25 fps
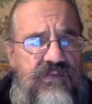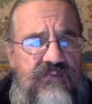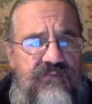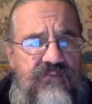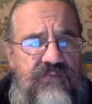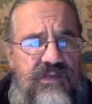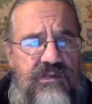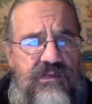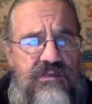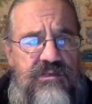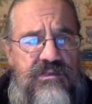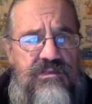
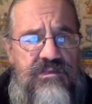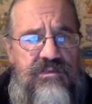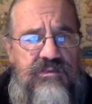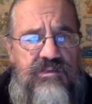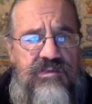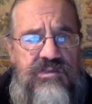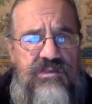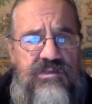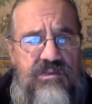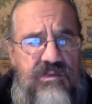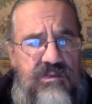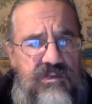Vedas are
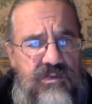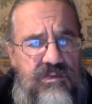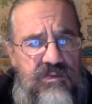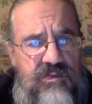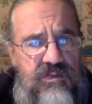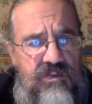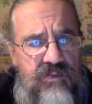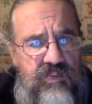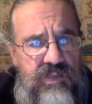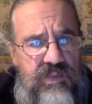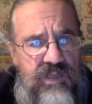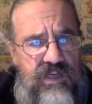
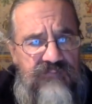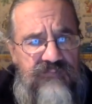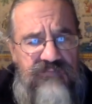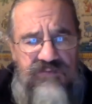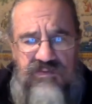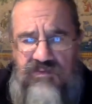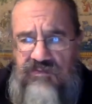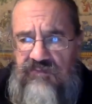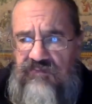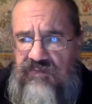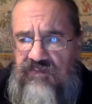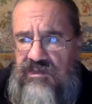eternal. We have
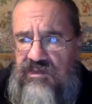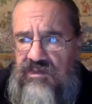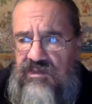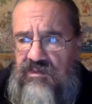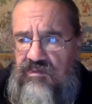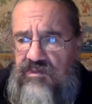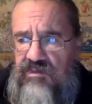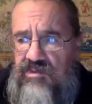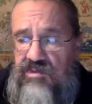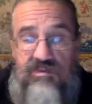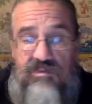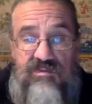to do
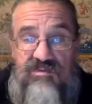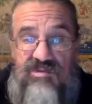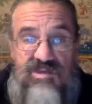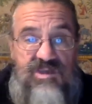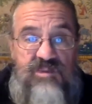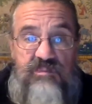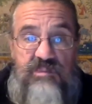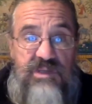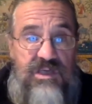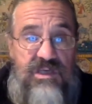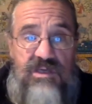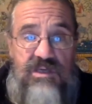Vedic ritual
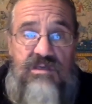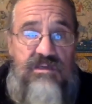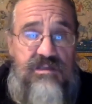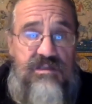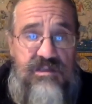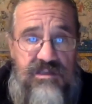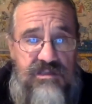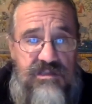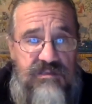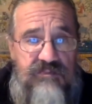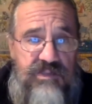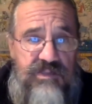just
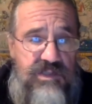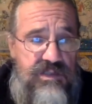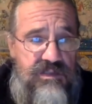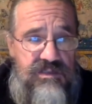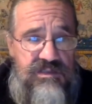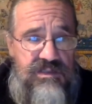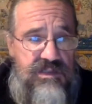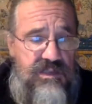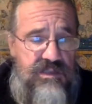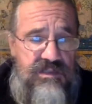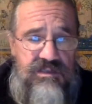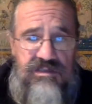because
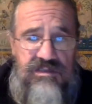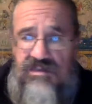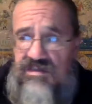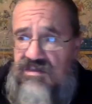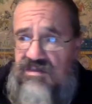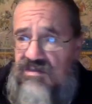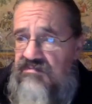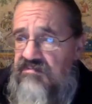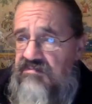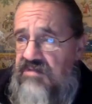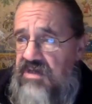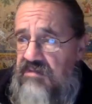that
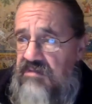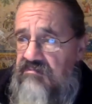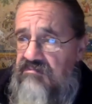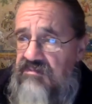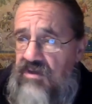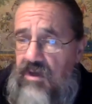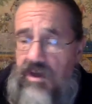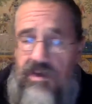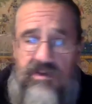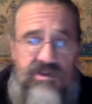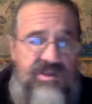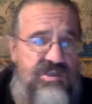is
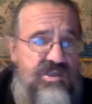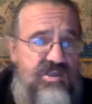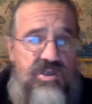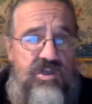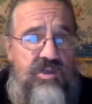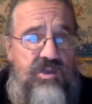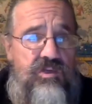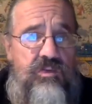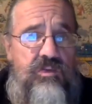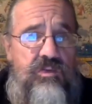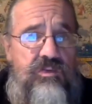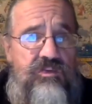our
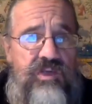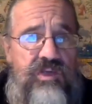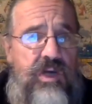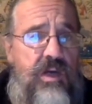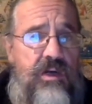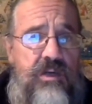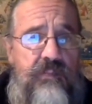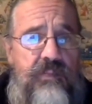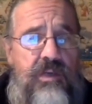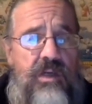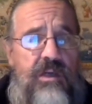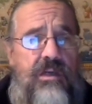eternal
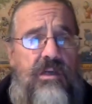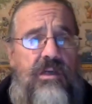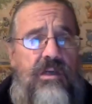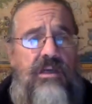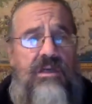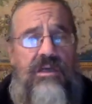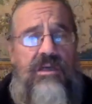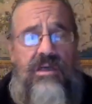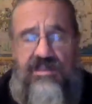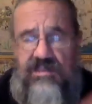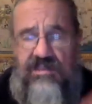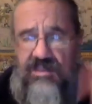dharma,
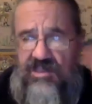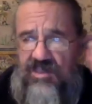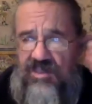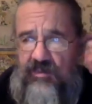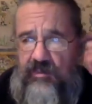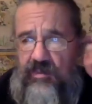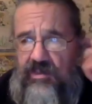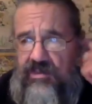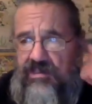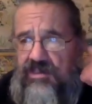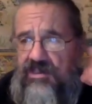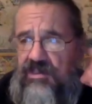as
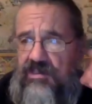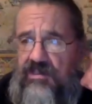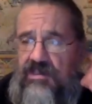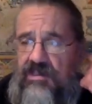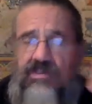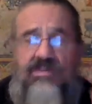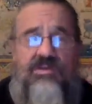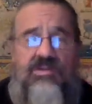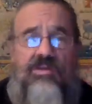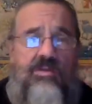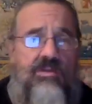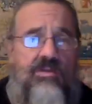expressed in
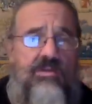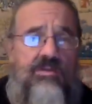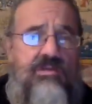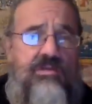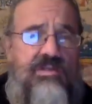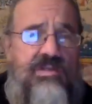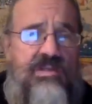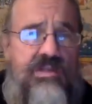the eternal